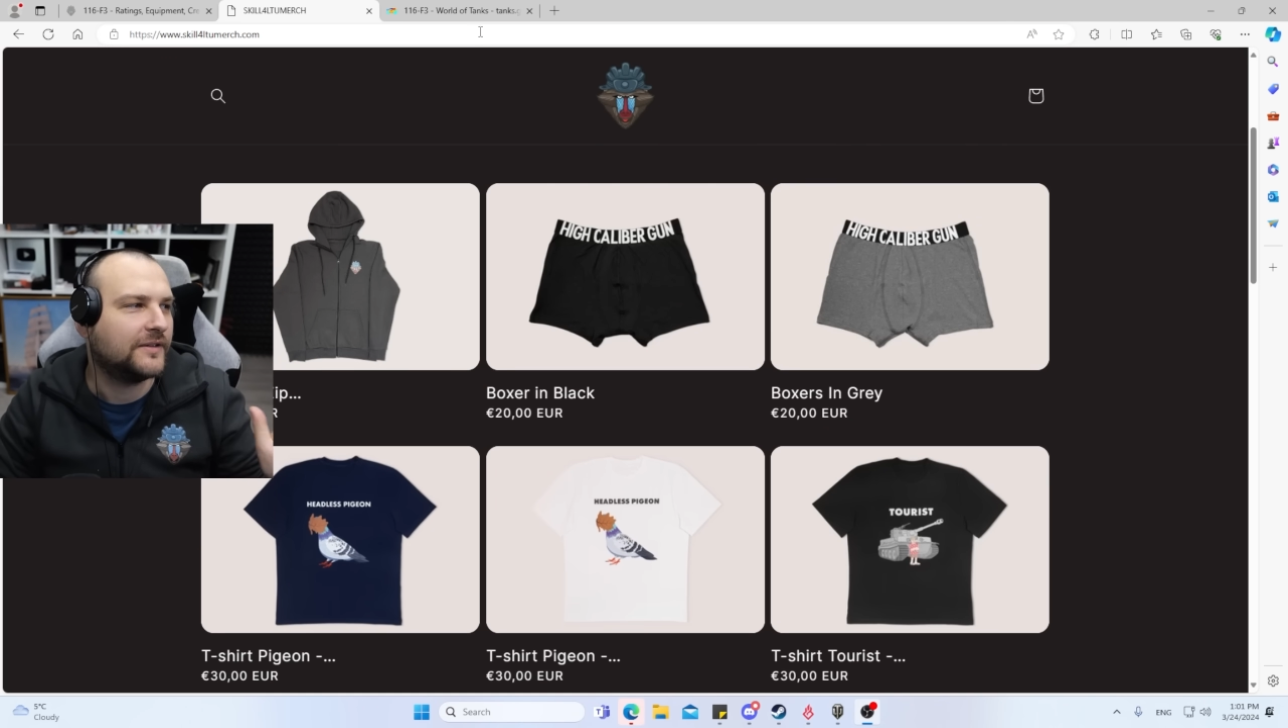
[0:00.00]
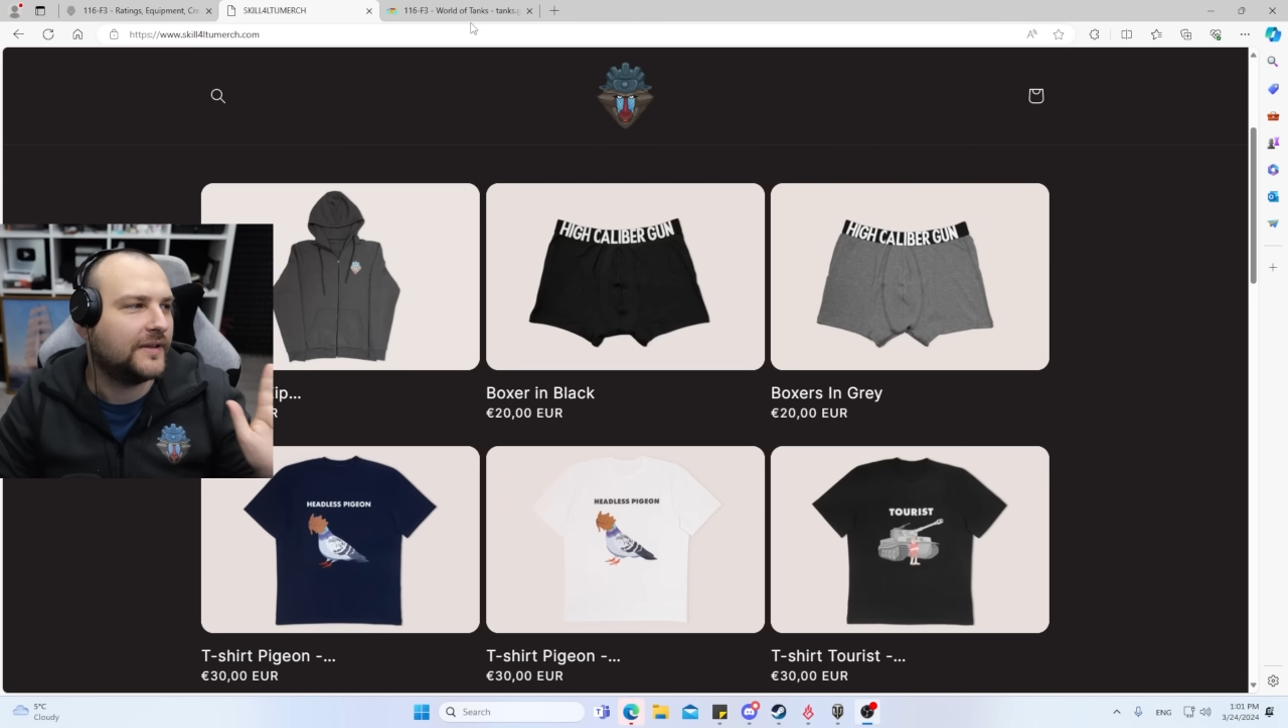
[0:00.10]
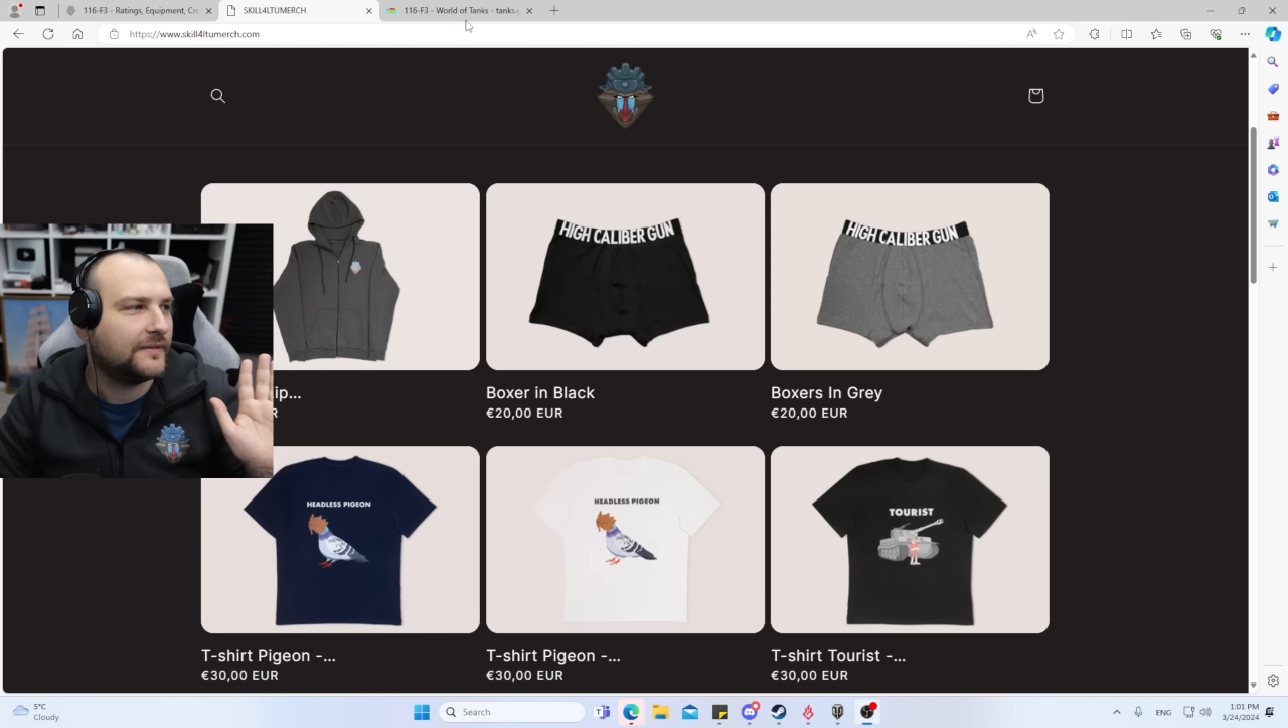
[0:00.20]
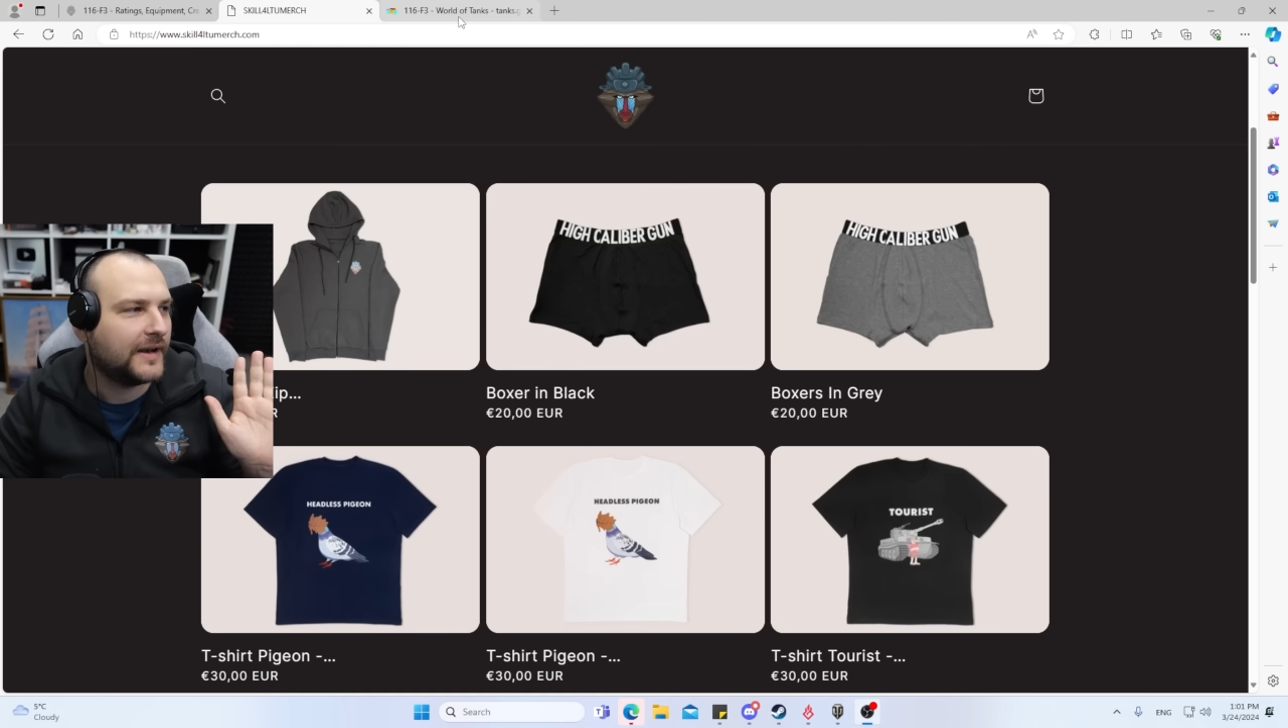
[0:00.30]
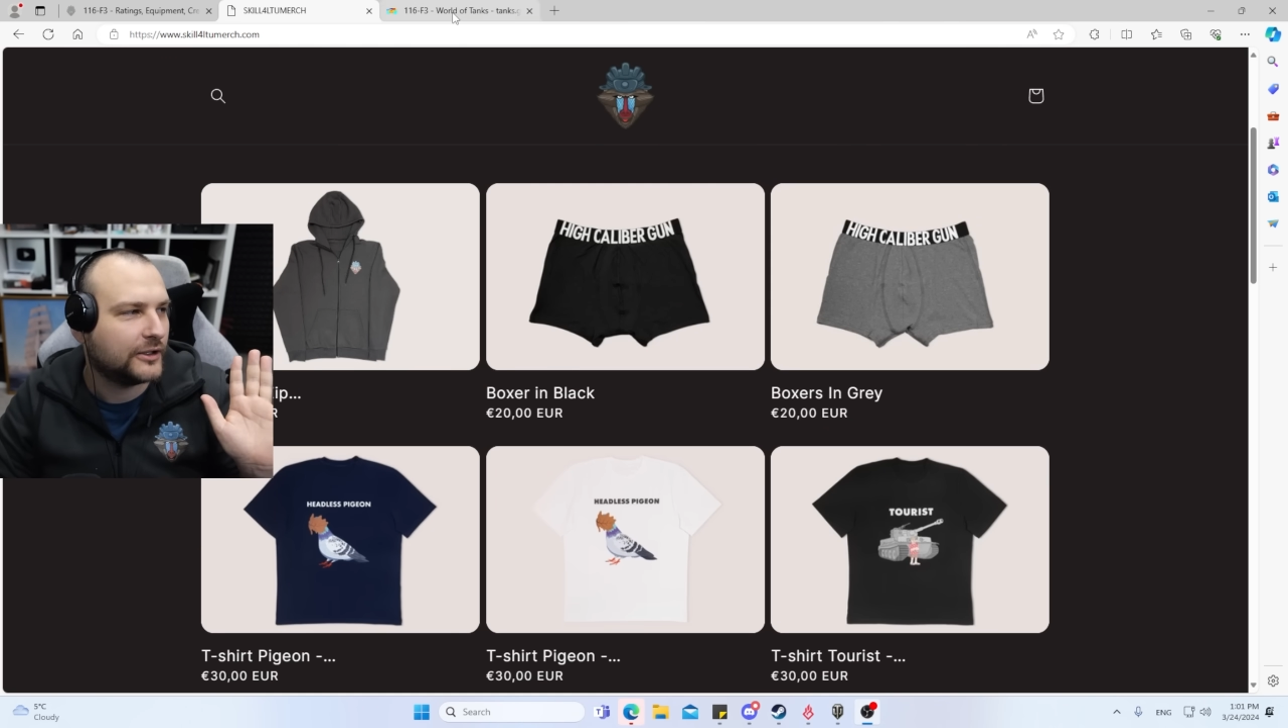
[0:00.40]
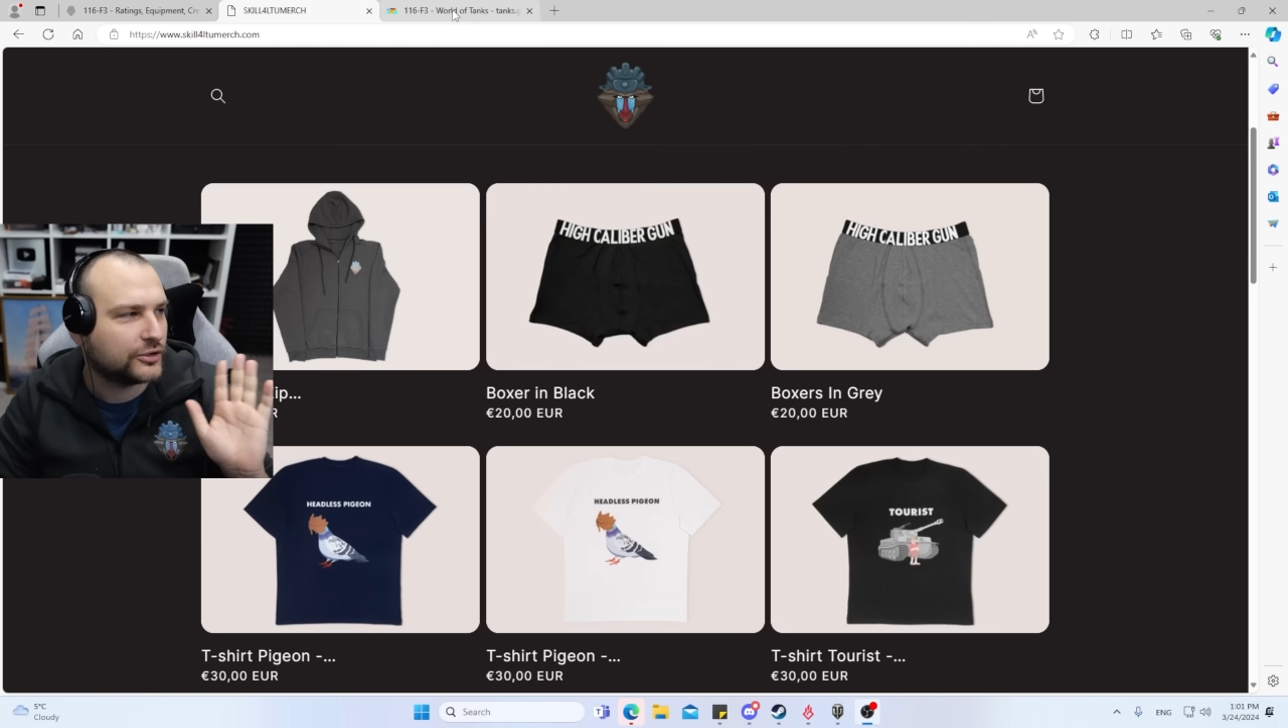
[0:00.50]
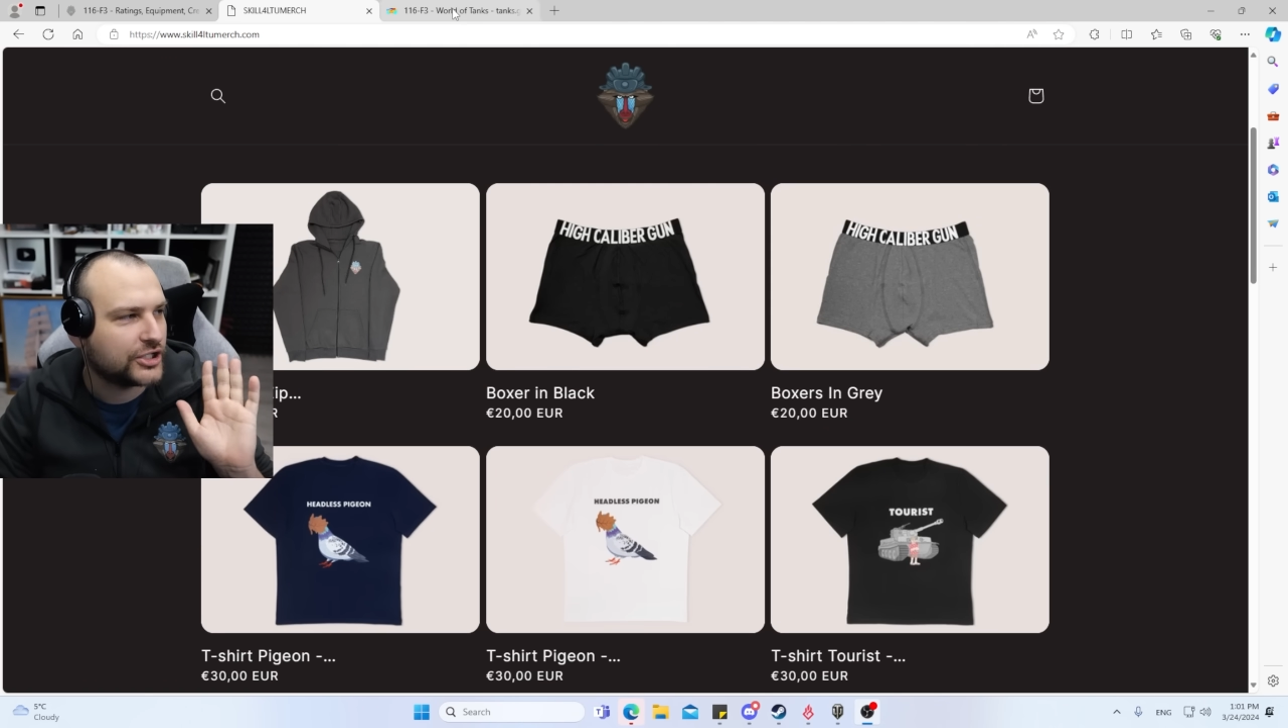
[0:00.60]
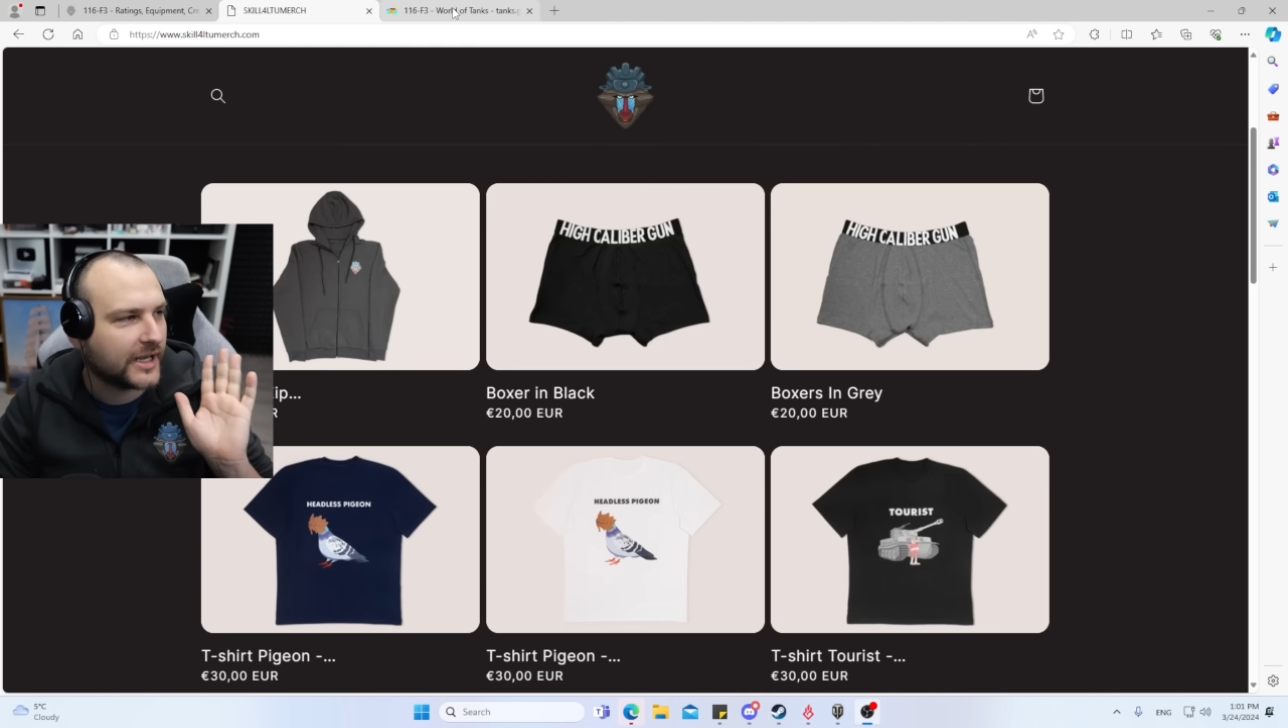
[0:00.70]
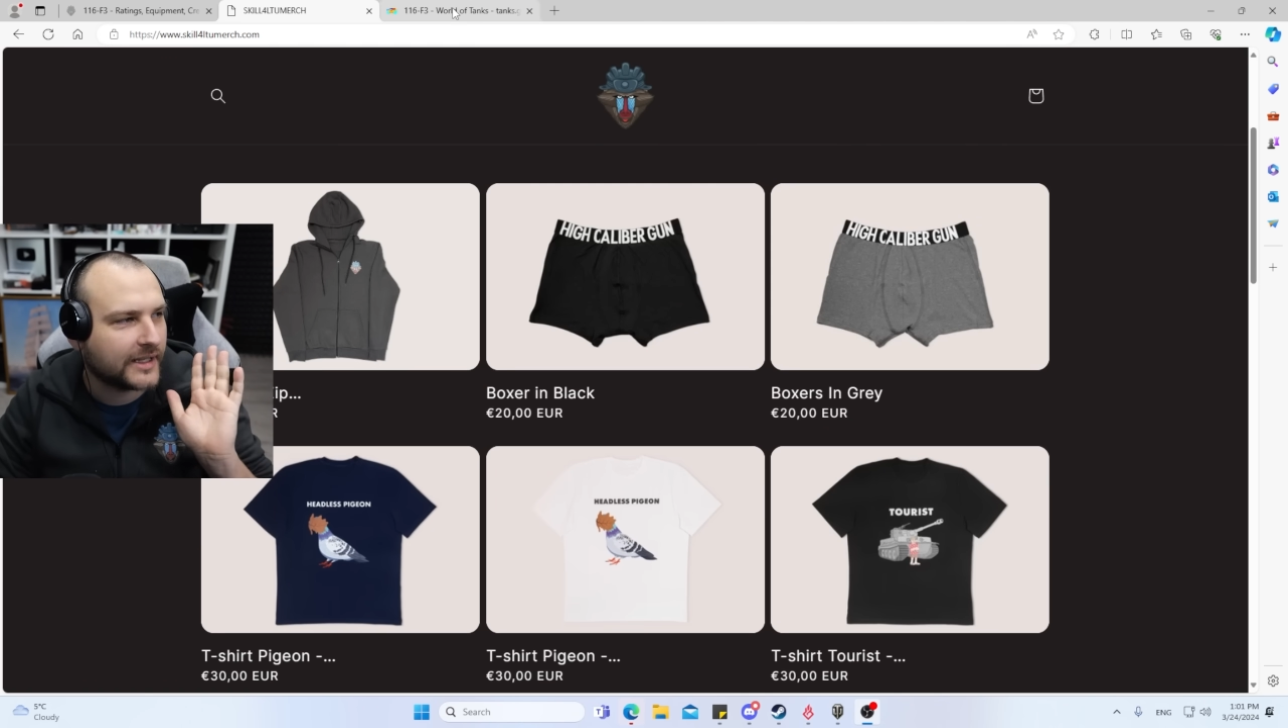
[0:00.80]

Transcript: Feel free to check